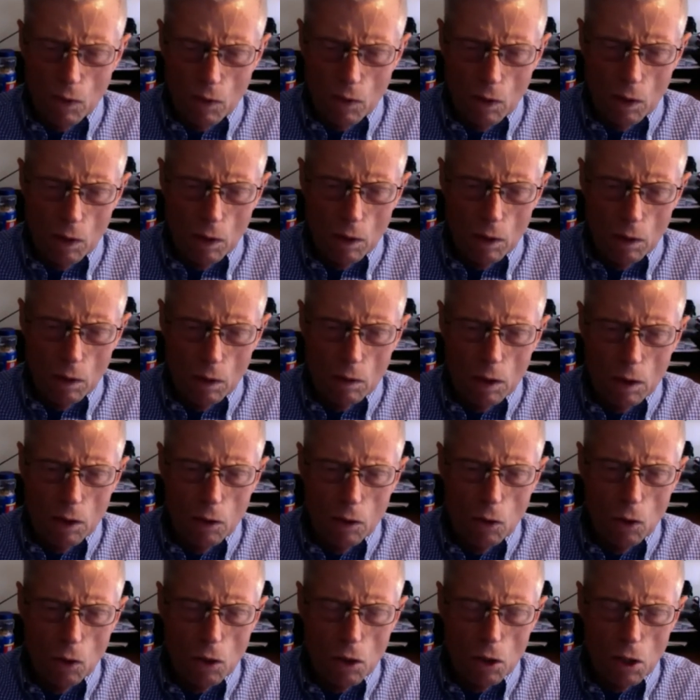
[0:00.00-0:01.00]

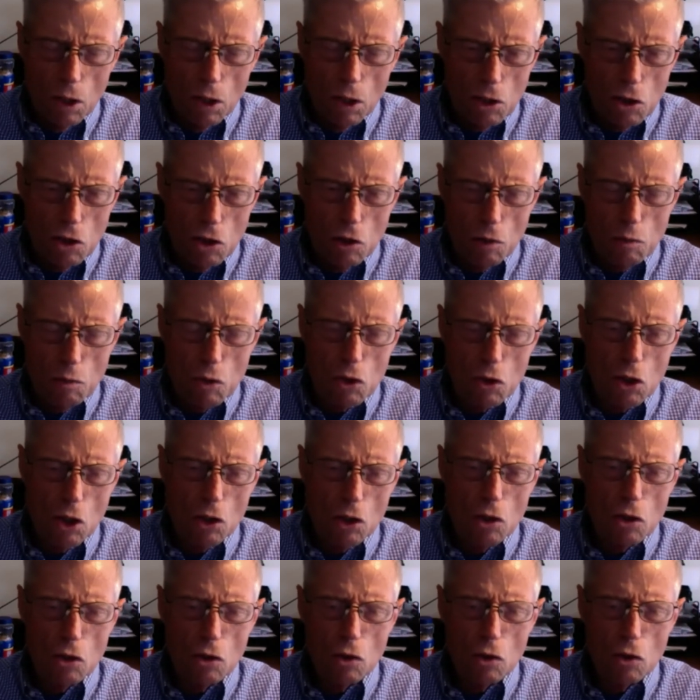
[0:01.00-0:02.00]
in order to get some
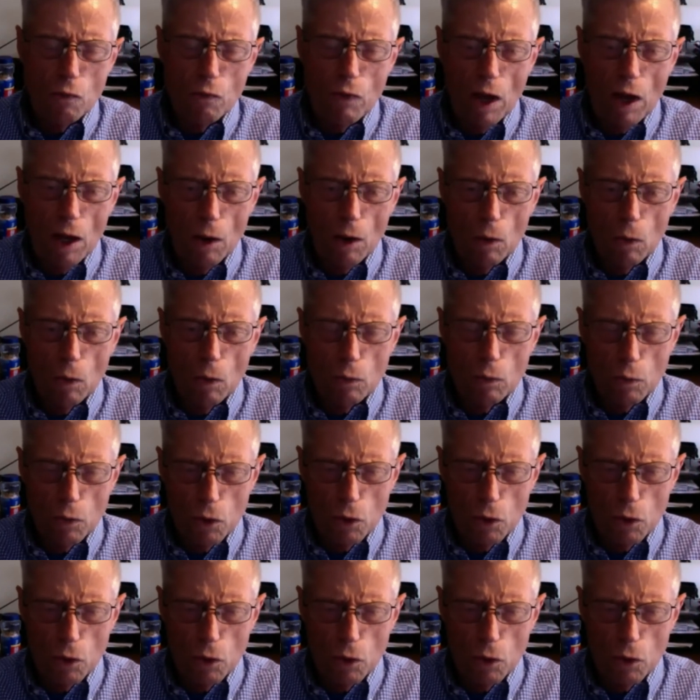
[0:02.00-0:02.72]
sense of how